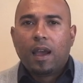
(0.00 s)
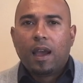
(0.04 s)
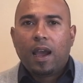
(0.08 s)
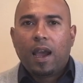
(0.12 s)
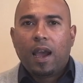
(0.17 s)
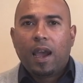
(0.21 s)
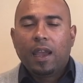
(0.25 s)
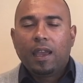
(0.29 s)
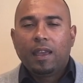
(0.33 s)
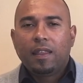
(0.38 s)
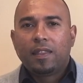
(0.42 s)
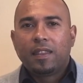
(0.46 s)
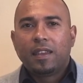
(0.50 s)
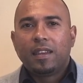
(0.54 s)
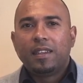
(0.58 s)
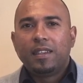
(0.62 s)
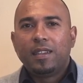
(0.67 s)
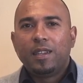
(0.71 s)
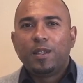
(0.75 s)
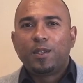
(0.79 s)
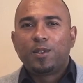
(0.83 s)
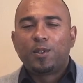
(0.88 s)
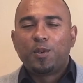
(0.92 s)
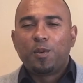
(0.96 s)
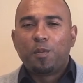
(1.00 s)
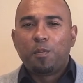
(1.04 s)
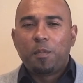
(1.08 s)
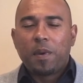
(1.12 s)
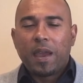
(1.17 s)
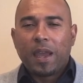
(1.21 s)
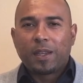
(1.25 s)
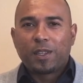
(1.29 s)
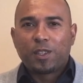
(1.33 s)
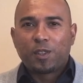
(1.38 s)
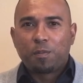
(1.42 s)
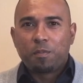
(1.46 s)
I then need to
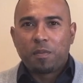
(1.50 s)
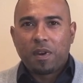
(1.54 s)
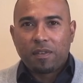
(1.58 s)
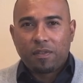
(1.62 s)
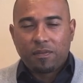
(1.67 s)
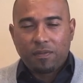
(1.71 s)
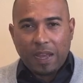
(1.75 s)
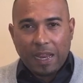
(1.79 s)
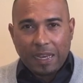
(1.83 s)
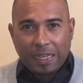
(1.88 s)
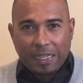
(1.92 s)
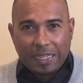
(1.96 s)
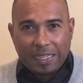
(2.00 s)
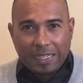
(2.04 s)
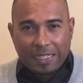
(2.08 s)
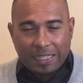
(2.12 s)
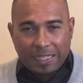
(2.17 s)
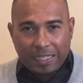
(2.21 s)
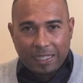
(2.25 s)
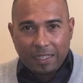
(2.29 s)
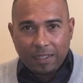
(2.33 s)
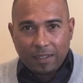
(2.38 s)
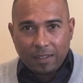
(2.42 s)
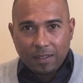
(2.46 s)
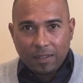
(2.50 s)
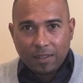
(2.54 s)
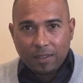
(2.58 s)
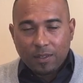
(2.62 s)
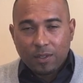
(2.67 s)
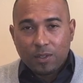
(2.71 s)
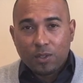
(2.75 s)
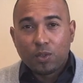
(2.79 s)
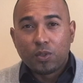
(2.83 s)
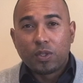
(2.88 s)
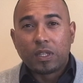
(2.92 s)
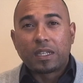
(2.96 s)
match my funding need
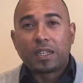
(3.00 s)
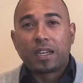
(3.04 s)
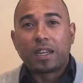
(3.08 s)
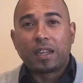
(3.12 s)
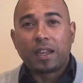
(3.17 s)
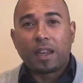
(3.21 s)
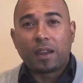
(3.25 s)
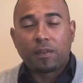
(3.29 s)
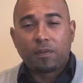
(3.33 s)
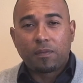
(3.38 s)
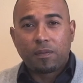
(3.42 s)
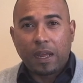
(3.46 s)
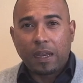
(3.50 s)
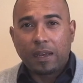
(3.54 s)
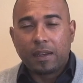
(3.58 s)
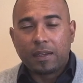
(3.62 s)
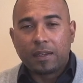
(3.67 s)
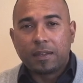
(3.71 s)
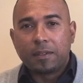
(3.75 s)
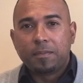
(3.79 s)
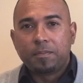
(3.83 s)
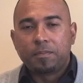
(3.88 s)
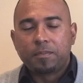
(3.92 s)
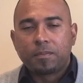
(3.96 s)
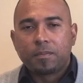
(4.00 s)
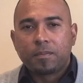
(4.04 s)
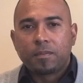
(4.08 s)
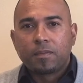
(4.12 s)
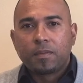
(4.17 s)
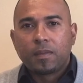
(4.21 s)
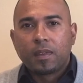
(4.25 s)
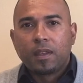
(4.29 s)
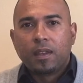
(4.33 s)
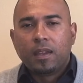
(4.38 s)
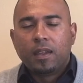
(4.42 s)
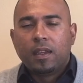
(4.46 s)
to the correct funder.
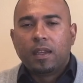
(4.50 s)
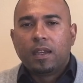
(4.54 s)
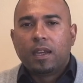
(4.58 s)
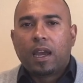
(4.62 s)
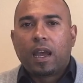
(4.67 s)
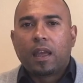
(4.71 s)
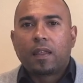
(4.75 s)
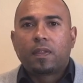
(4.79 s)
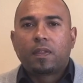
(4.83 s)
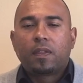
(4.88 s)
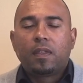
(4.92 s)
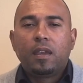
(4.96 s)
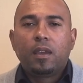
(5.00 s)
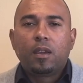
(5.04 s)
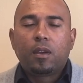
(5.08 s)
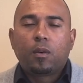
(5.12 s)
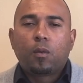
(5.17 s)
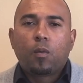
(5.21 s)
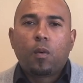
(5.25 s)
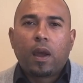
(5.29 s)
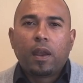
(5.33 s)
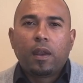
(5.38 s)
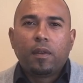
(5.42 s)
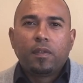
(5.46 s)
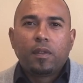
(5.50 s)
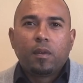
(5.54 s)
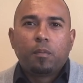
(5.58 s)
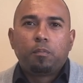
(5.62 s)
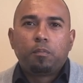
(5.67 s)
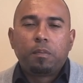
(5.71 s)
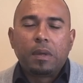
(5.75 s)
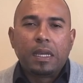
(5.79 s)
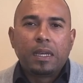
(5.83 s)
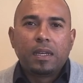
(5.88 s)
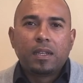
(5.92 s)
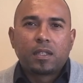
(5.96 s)
I think one of the
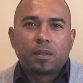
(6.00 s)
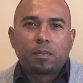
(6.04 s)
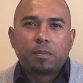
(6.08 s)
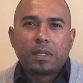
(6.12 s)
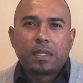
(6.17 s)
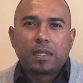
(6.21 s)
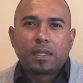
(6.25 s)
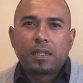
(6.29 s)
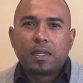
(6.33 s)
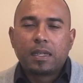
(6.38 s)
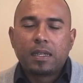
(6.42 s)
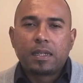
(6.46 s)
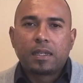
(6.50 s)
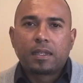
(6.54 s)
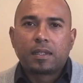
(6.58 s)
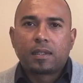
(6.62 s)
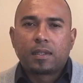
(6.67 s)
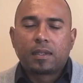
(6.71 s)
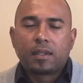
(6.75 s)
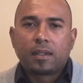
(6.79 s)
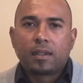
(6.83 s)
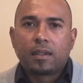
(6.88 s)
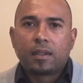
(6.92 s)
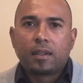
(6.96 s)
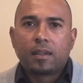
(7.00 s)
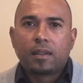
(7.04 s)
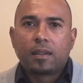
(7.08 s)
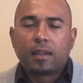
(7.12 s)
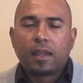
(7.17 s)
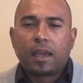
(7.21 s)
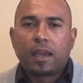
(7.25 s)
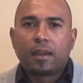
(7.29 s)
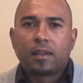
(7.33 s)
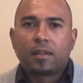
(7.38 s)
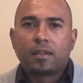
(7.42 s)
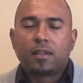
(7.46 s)
biggest mistakes
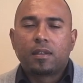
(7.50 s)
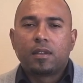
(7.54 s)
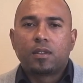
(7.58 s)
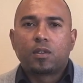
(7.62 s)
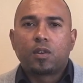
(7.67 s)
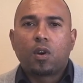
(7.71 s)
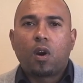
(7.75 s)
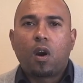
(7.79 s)
that is